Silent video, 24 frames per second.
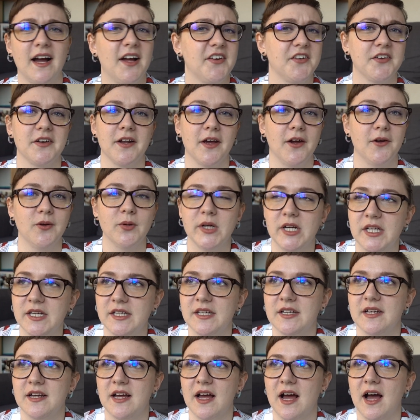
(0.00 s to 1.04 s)
I don't
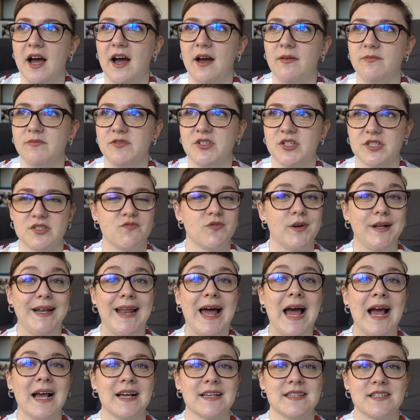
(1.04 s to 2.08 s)
know, just
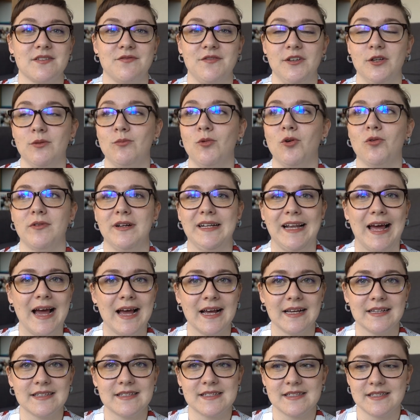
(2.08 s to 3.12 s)
relax, feel more
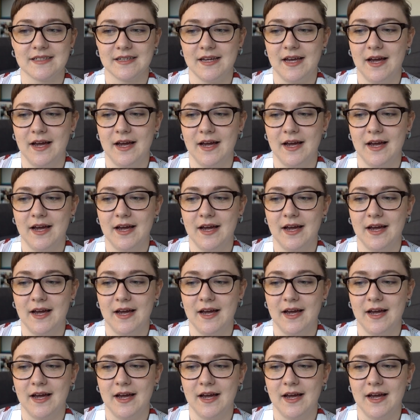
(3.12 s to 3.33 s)
relaxed.